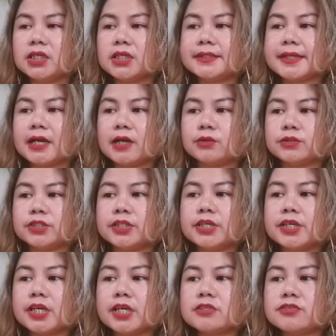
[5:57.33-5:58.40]
Now, there
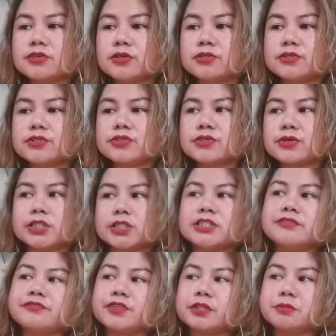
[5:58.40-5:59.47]
is also a
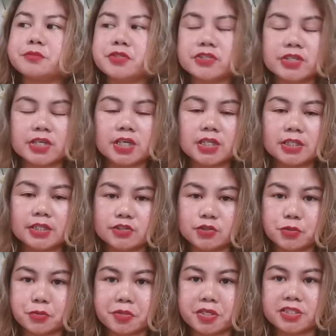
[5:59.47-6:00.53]
different musical
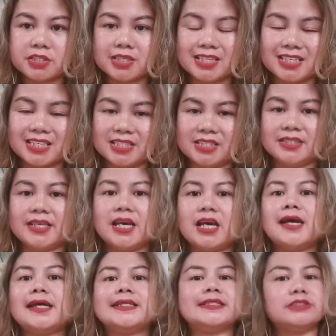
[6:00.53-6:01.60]
instruments in India,
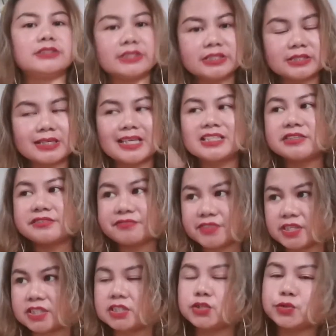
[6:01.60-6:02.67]
and it is classified
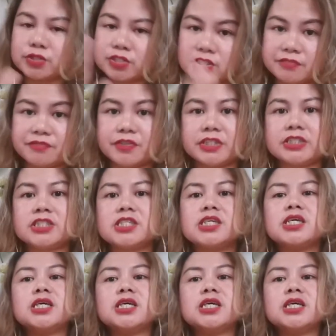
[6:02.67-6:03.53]
into different